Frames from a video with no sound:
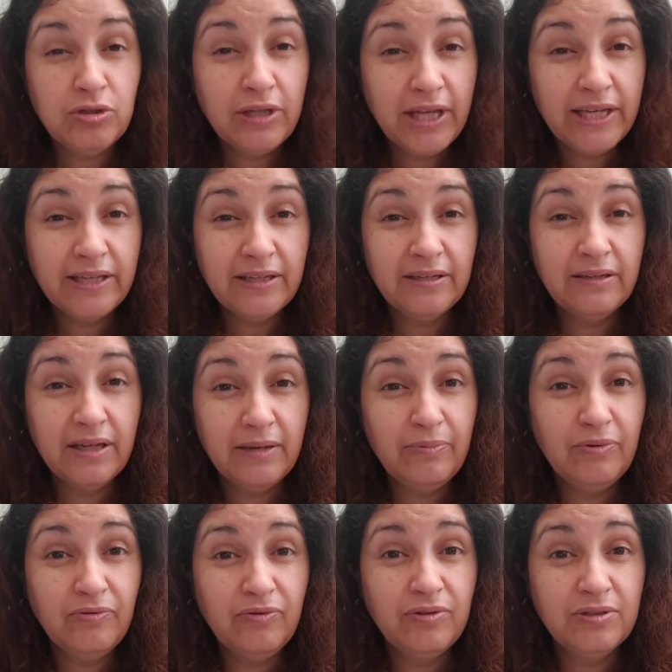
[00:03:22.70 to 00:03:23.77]
you like
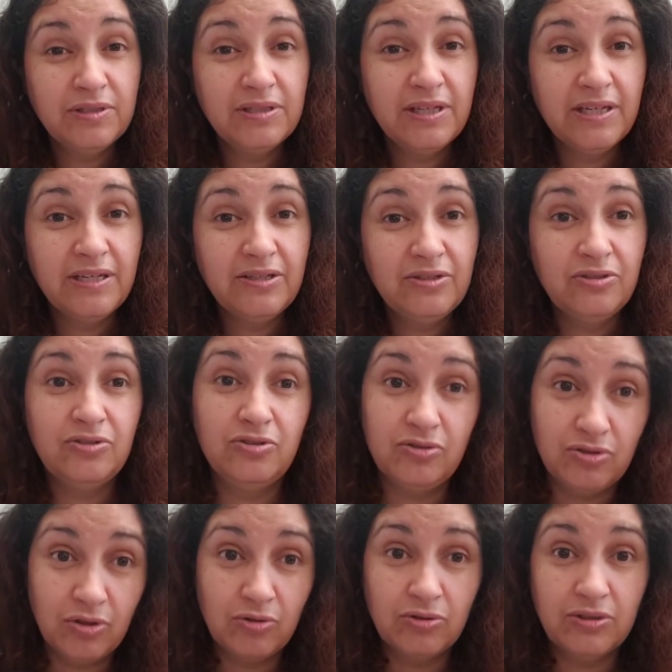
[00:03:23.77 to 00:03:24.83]
April Fool's Day
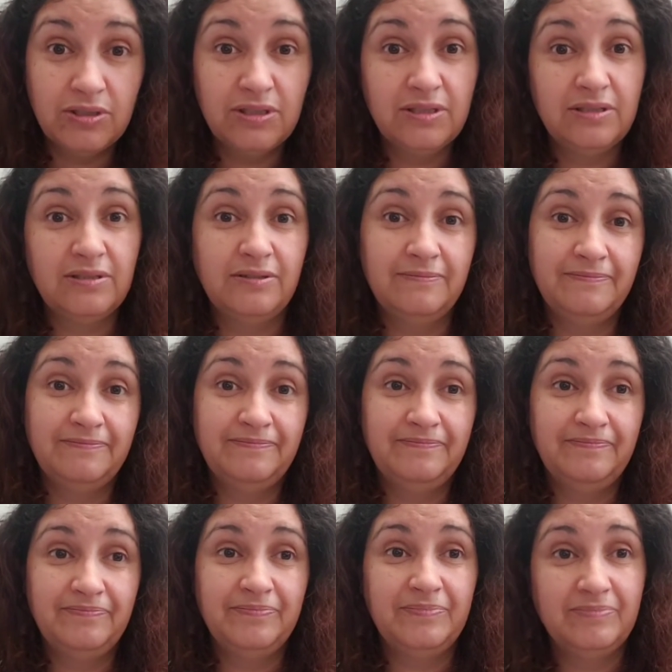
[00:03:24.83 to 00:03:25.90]
jokes?
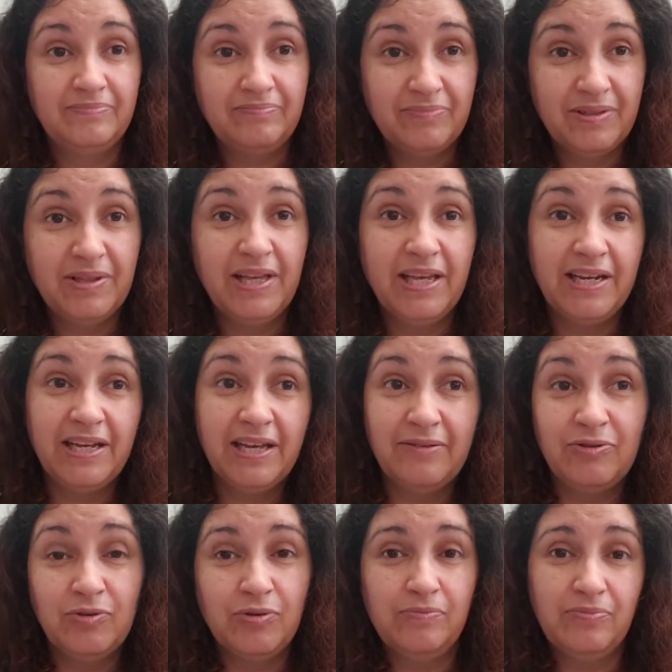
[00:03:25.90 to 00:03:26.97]
Getting
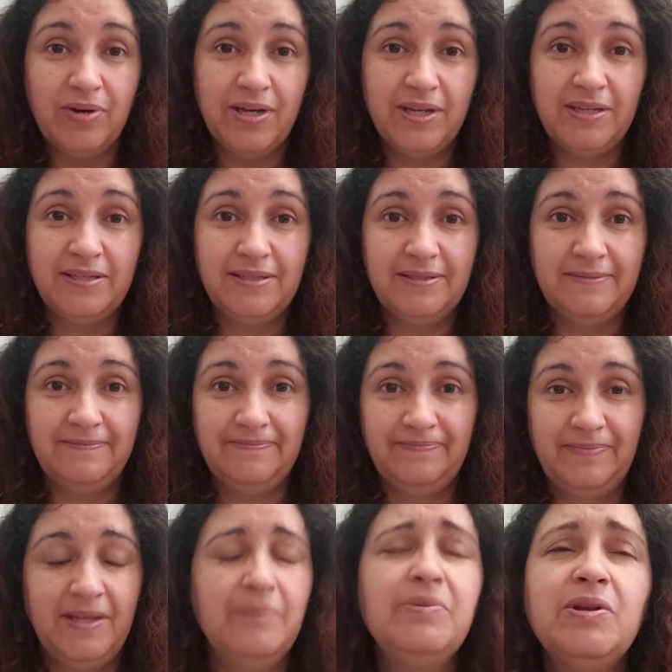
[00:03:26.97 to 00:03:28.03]
and doing pranks?
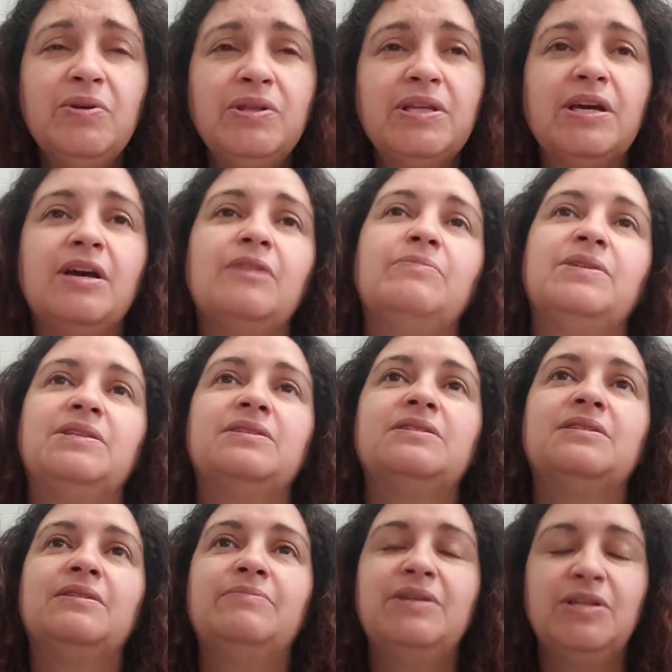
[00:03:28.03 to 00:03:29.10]
Let me know in the
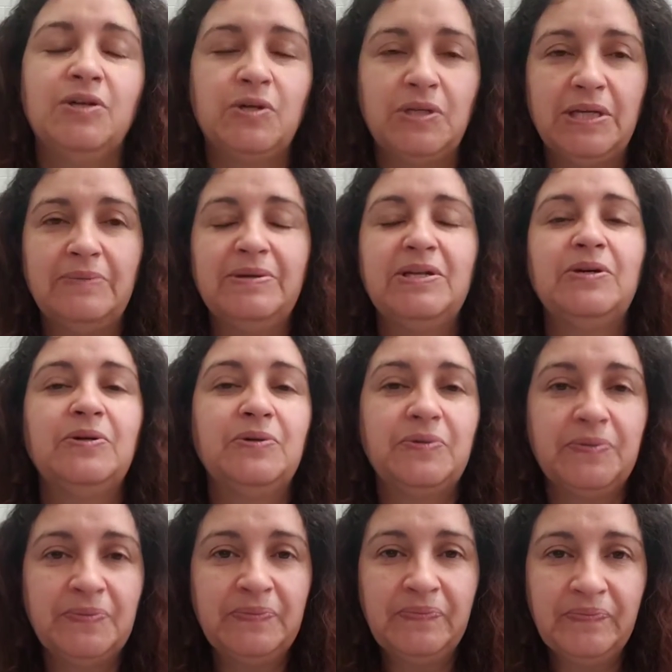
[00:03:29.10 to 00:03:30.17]
comments. Let me know.
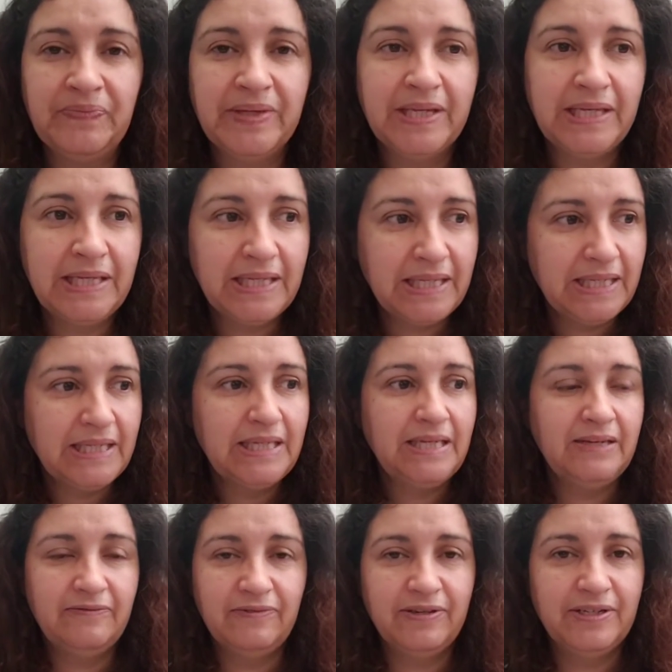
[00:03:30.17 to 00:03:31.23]

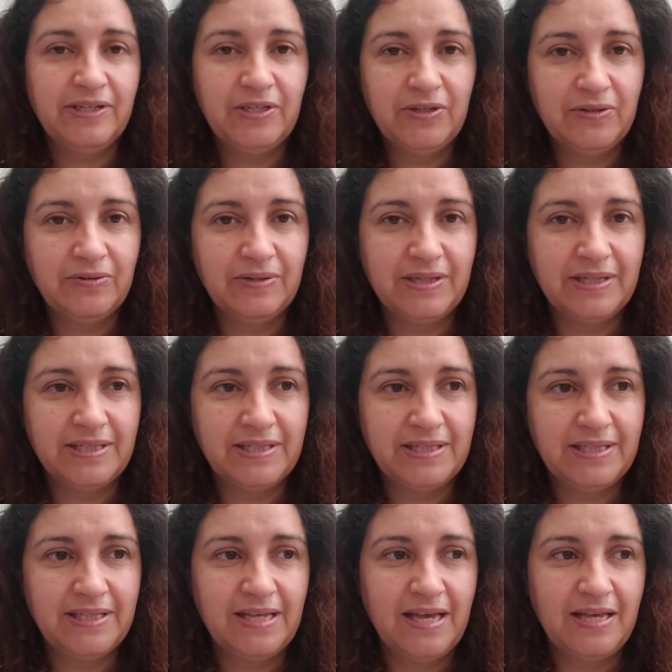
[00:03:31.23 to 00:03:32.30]
I'm very
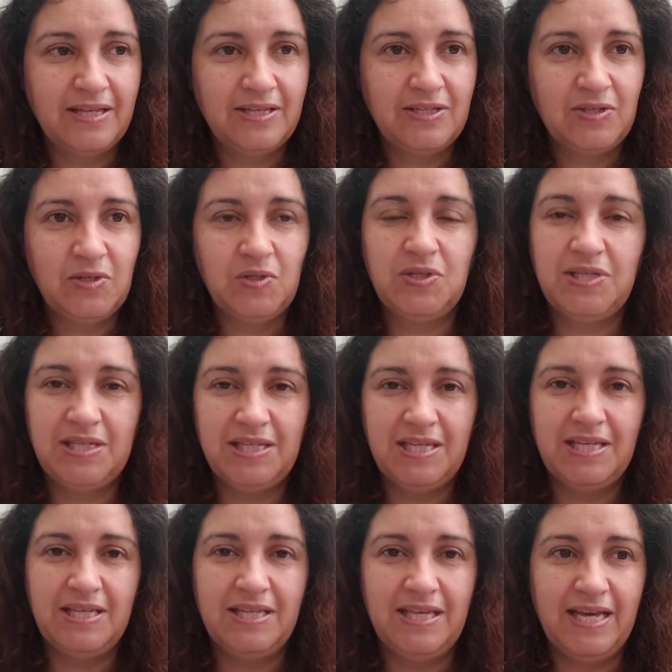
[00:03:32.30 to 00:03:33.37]
curious to
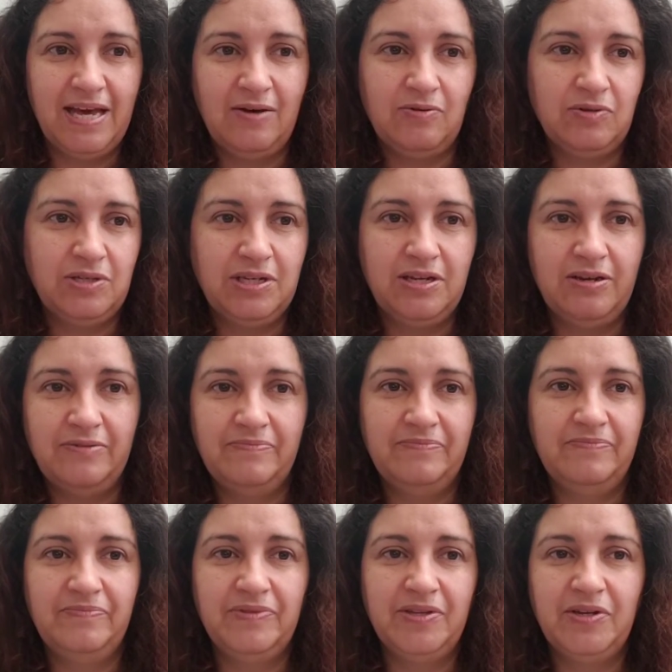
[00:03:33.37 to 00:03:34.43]
see the
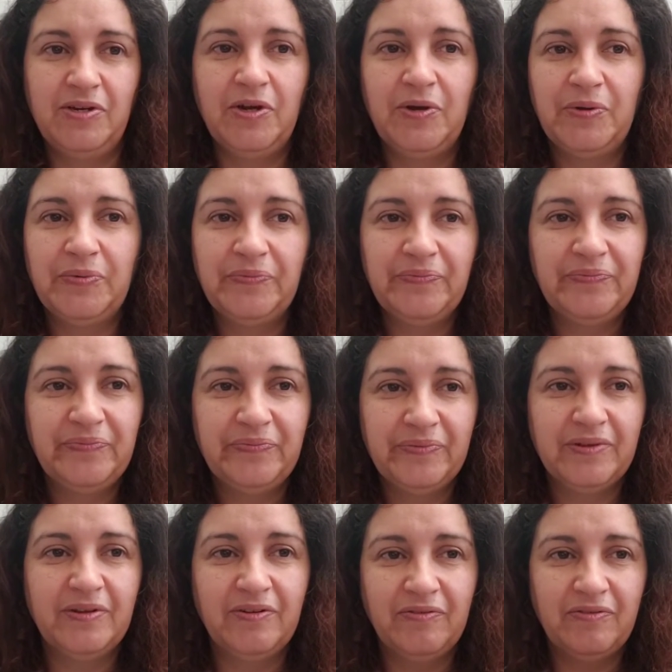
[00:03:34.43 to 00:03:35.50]
outcome, you know,
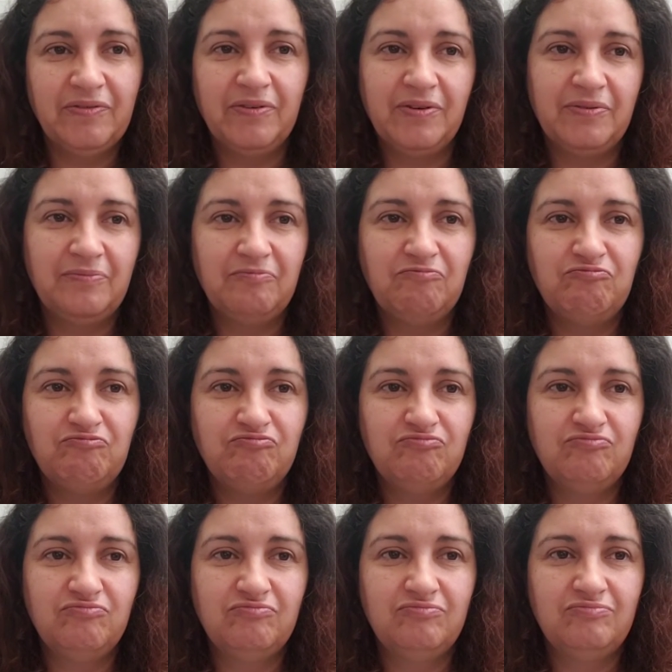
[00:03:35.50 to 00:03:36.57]
of
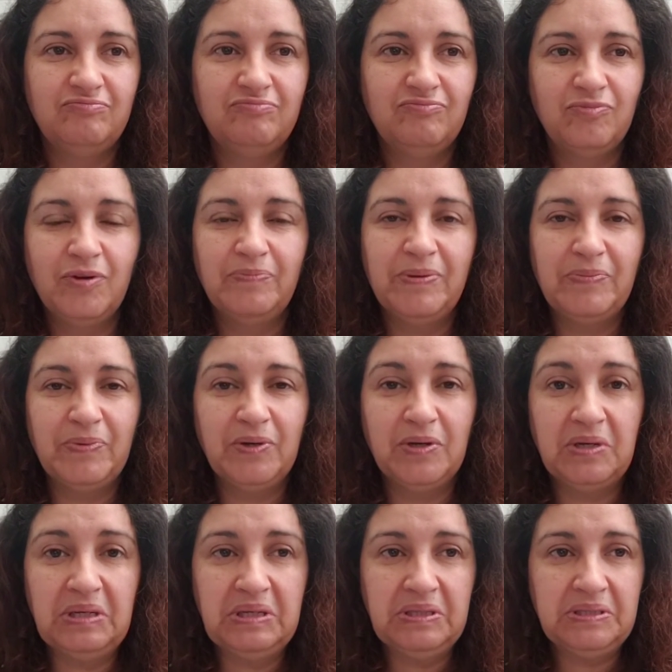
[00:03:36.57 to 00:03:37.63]
what
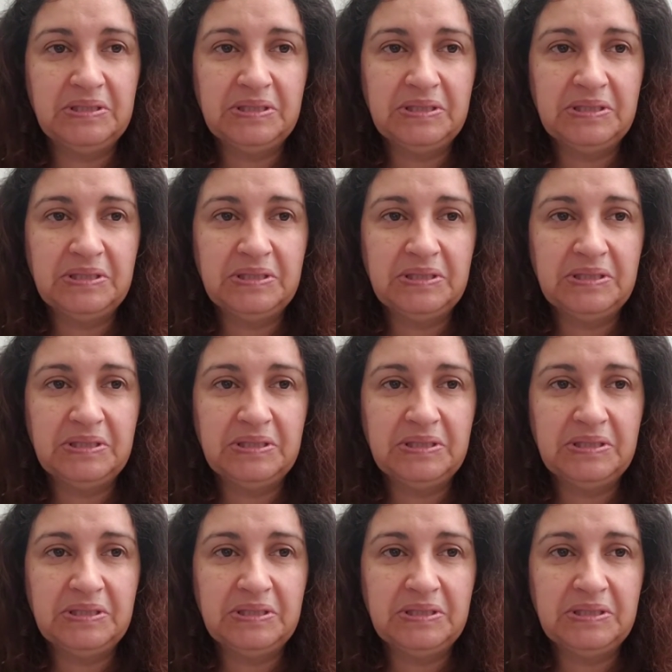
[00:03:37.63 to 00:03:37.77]
people's